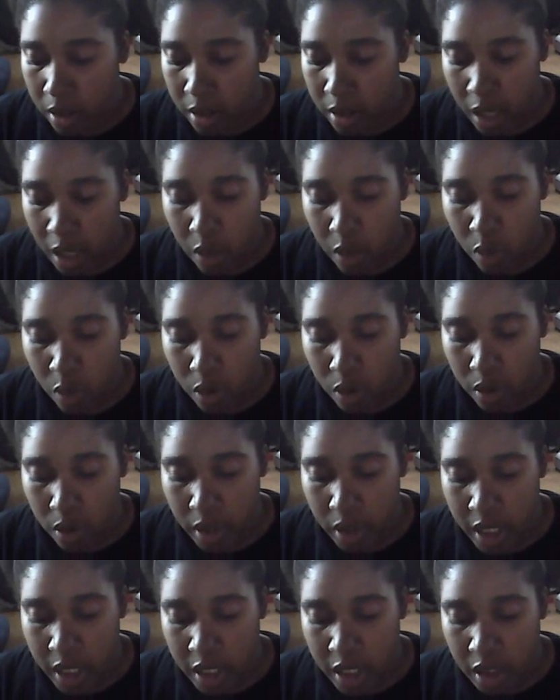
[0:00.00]

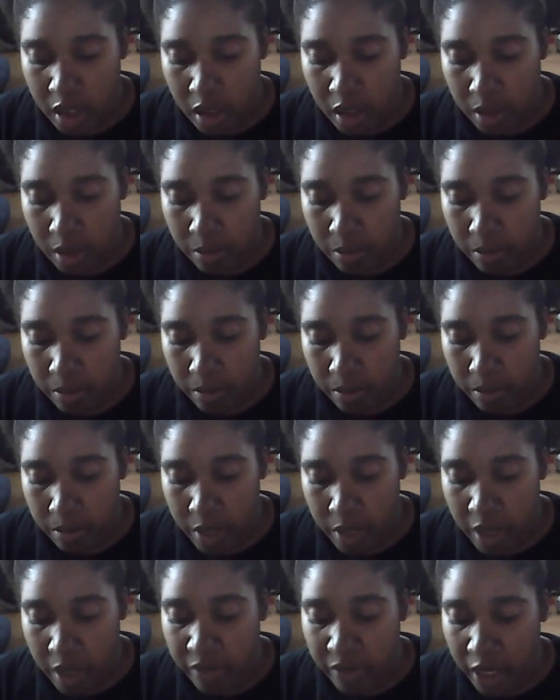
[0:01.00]
will each
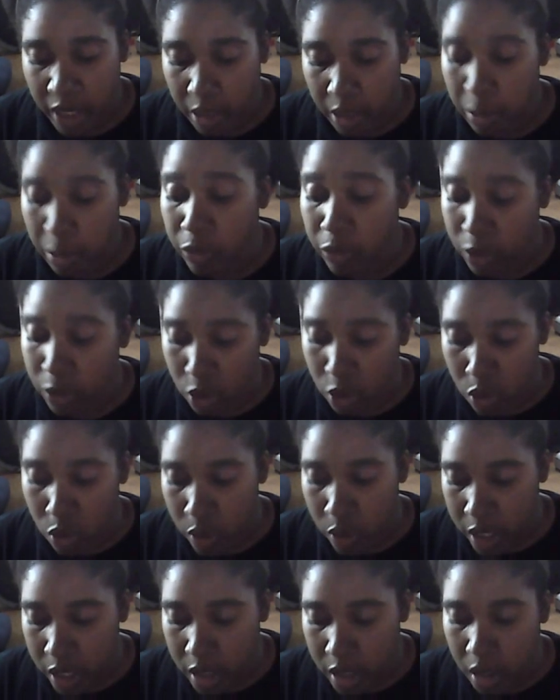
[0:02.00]
be available for 2
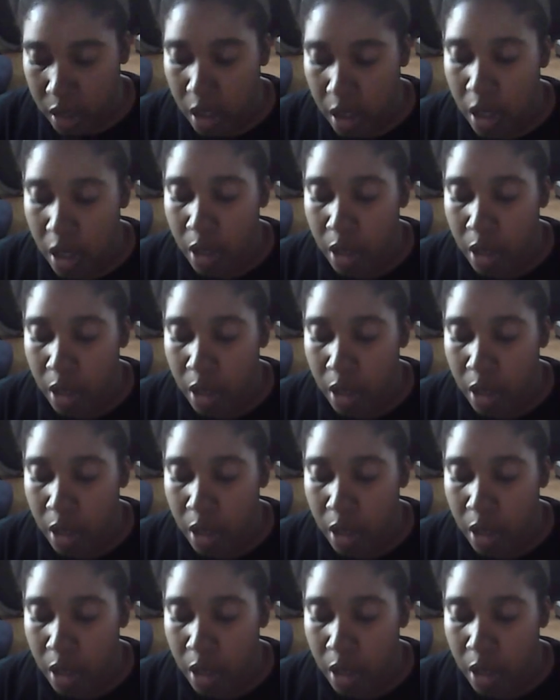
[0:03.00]
weeks.